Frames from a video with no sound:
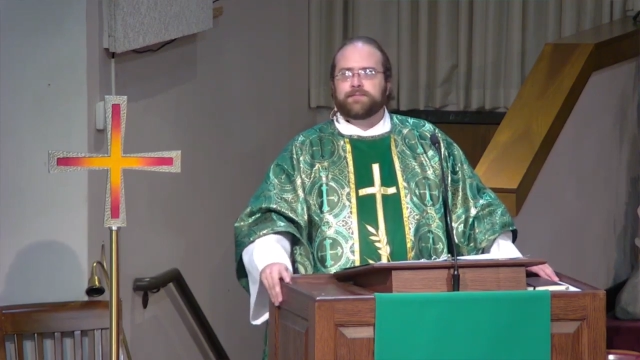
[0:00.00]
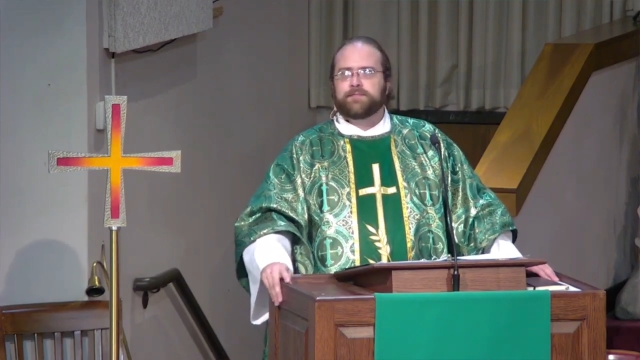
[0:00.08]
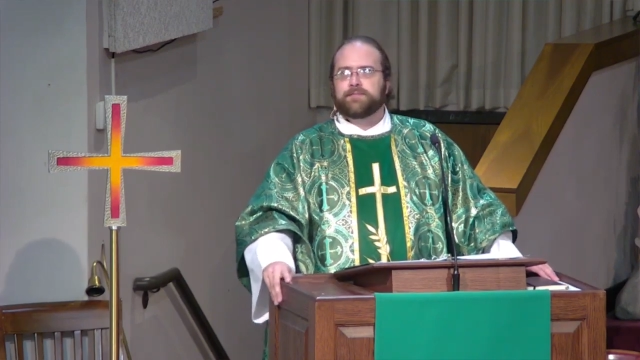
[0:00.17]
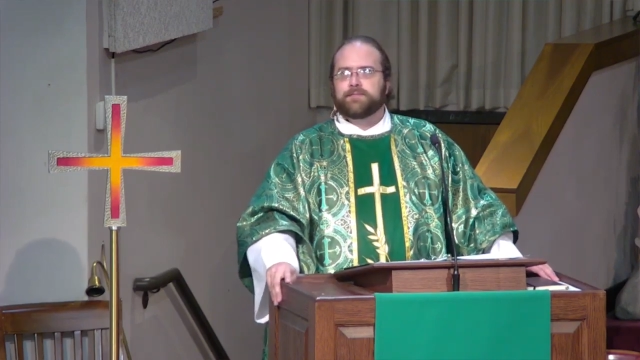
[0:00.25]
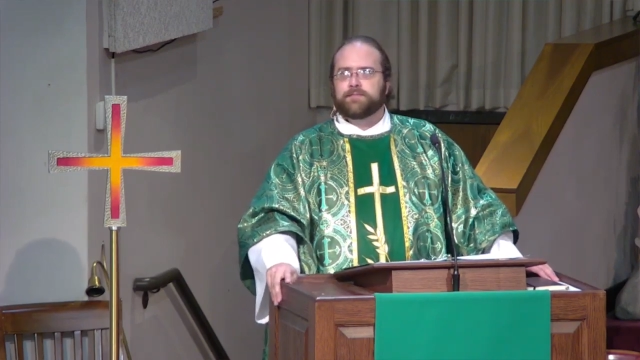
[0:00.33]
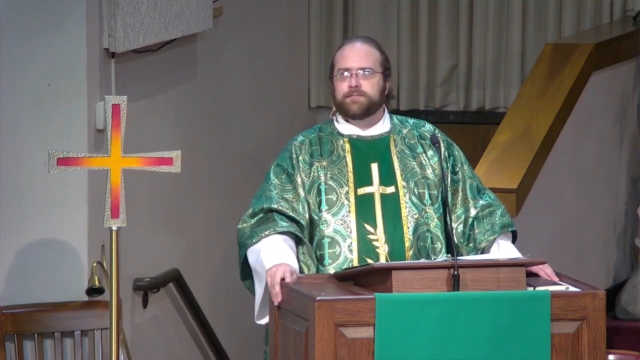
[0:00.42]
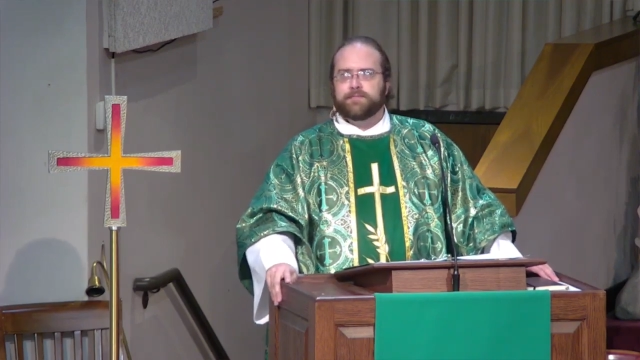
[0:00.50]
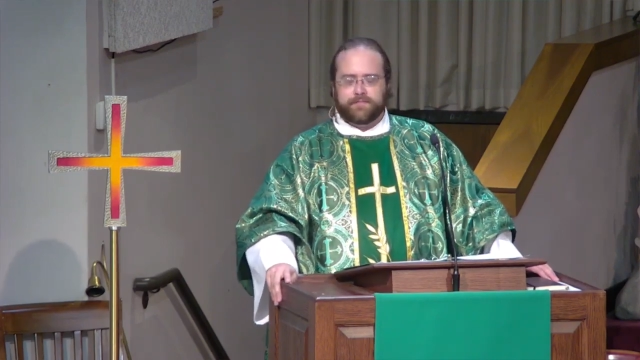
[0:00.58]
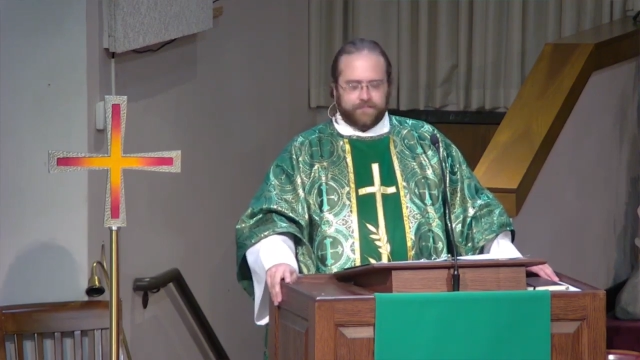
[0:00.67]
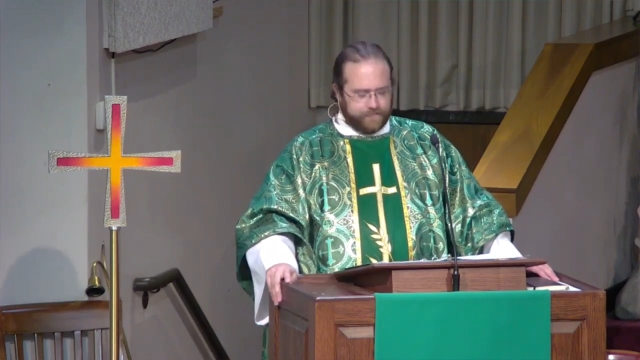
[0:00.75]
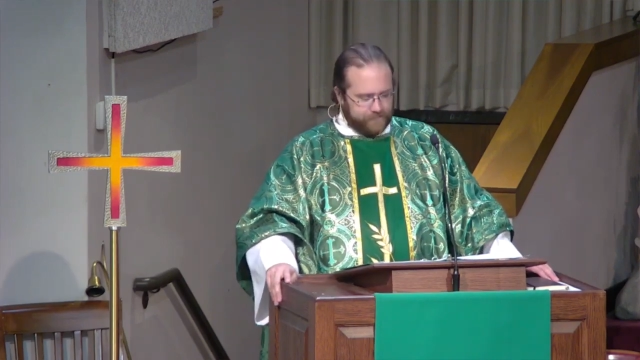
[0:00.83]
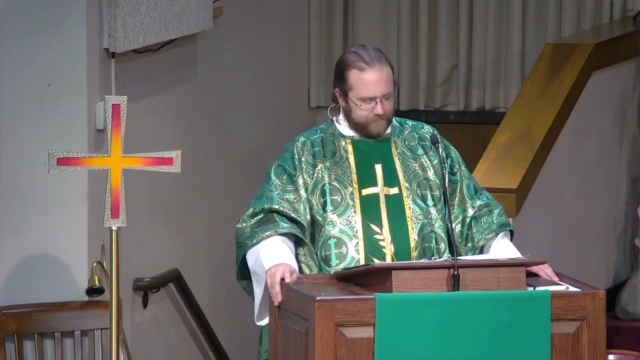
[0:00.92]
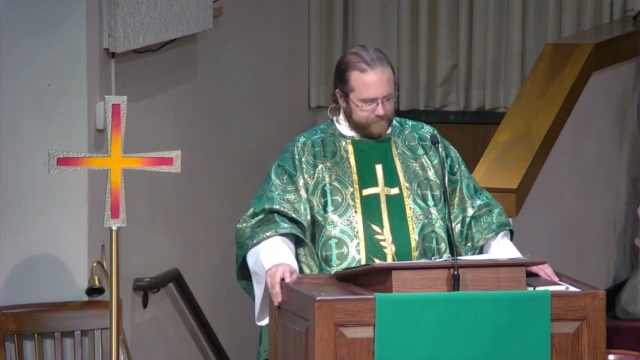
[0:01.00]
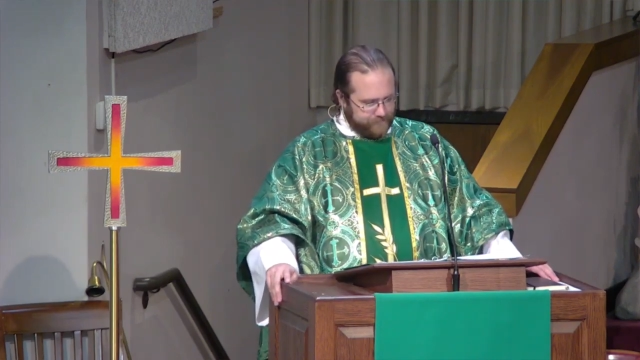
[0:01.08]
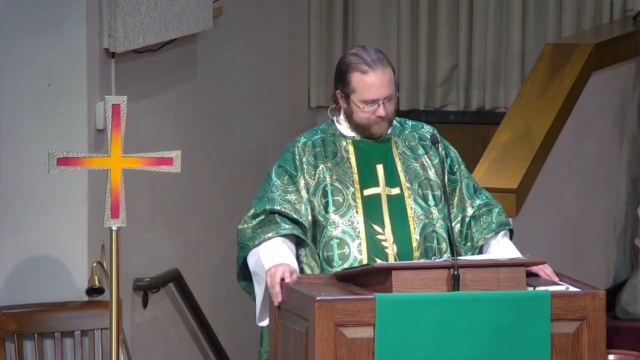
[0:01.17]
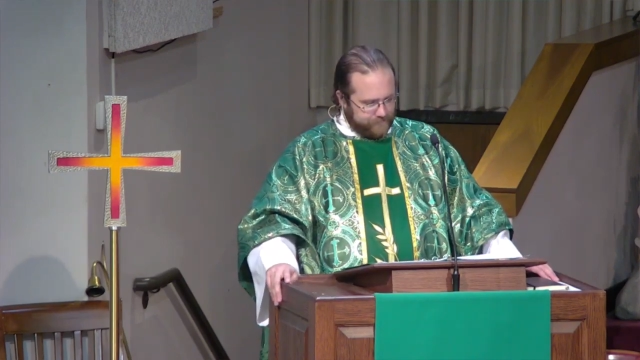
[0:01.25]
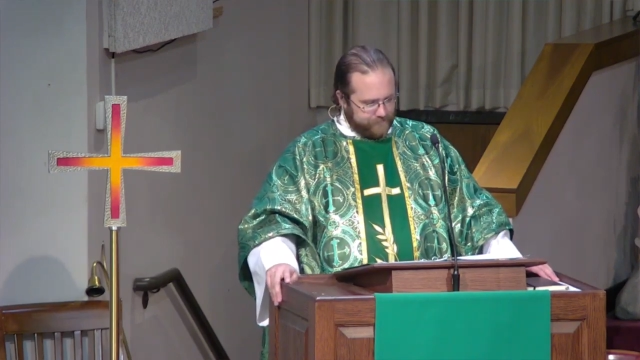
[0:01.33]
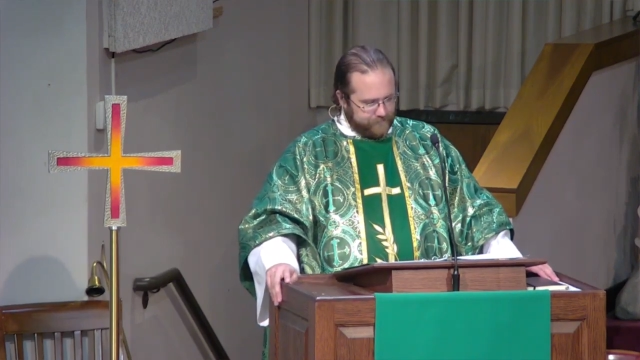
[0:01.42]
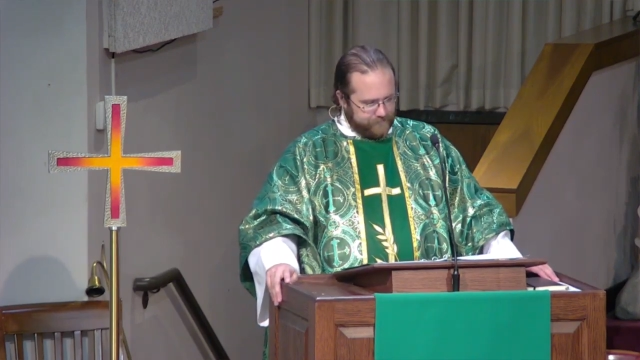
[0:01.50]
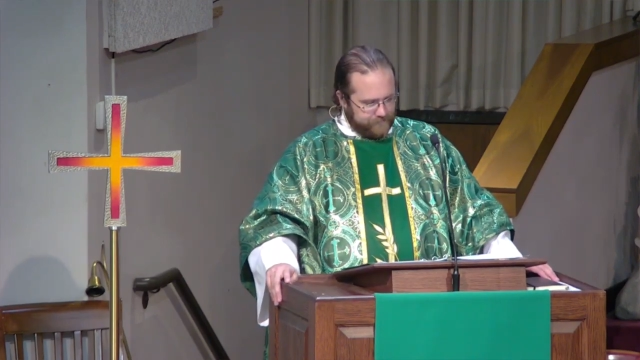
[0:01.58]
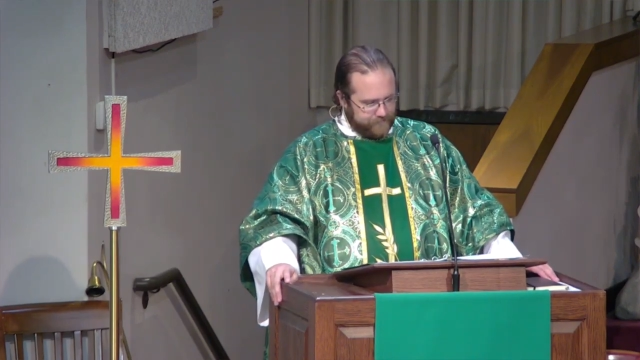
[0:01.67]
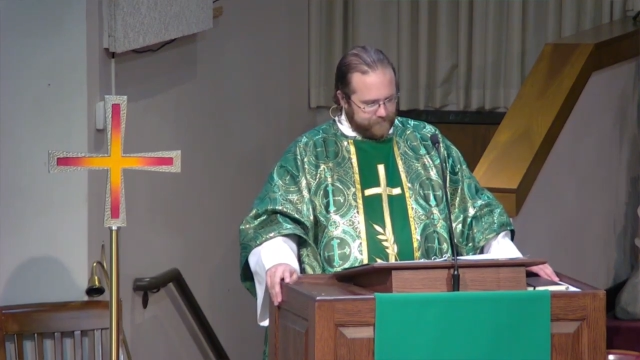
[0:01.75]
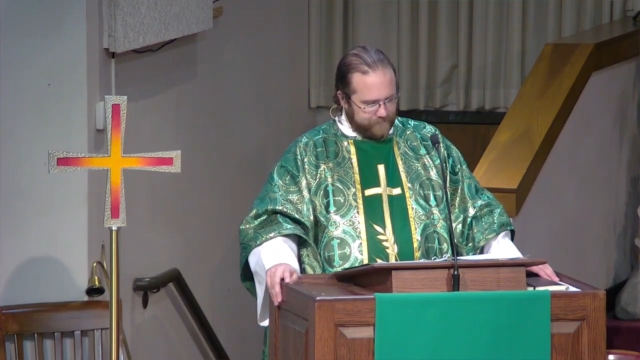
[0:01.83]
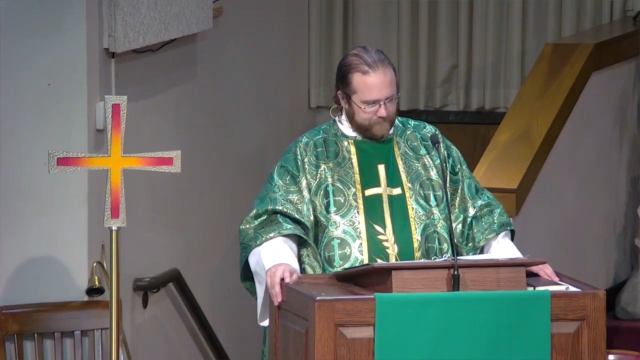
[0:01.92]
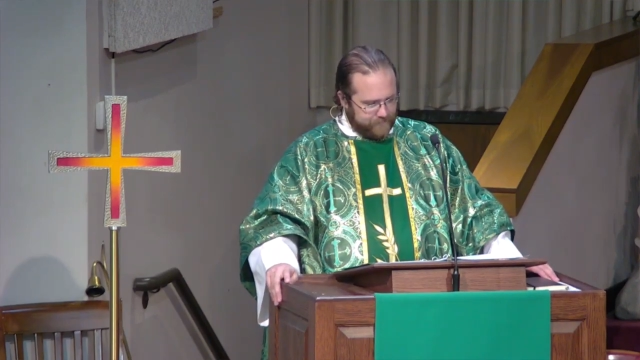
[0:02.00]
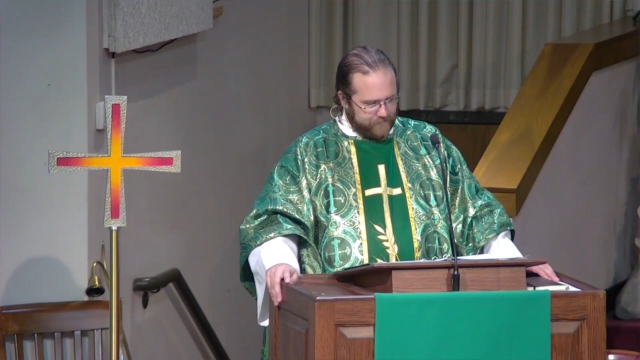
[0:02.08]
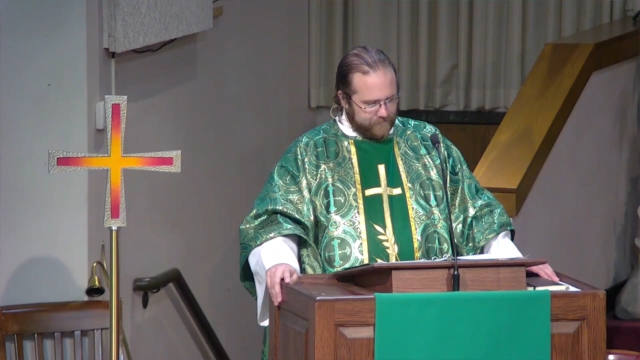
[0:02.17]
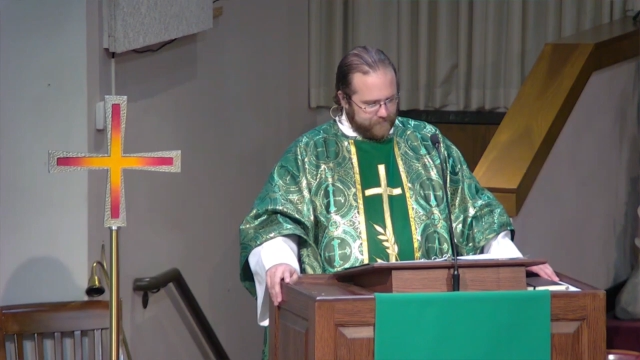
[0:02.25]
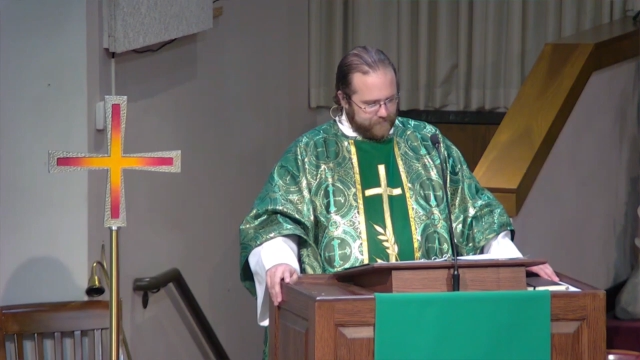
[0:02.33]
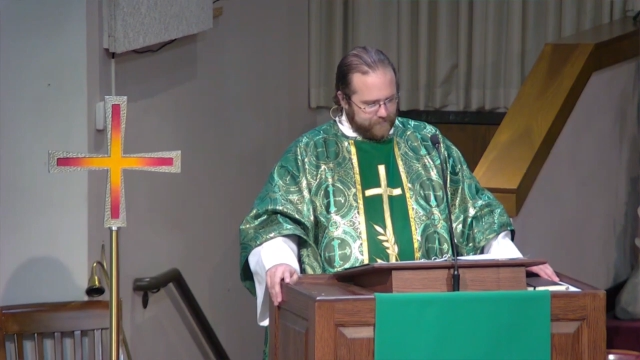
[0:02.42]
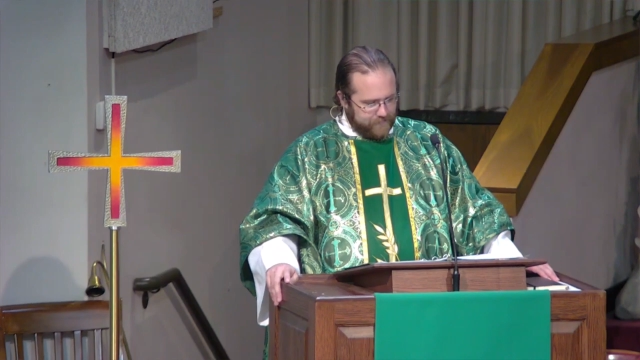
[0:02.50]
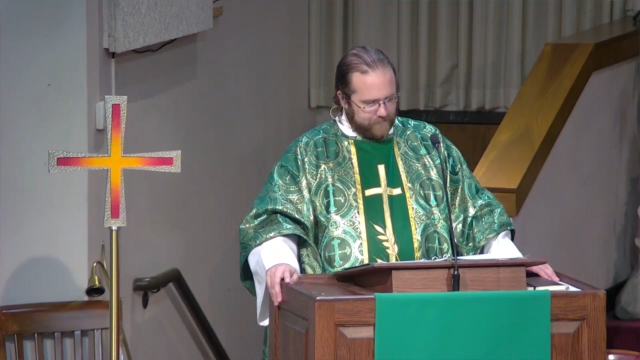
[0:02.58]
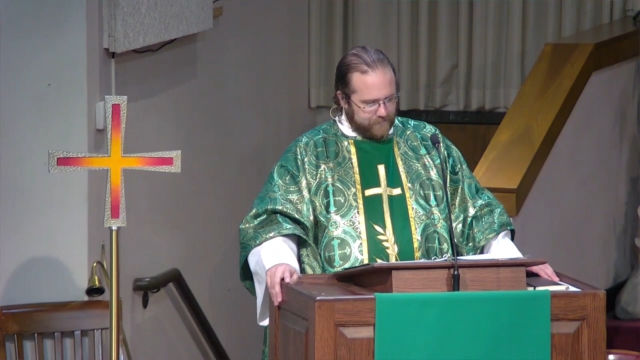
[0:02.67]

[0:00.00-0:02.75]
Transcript: (silence)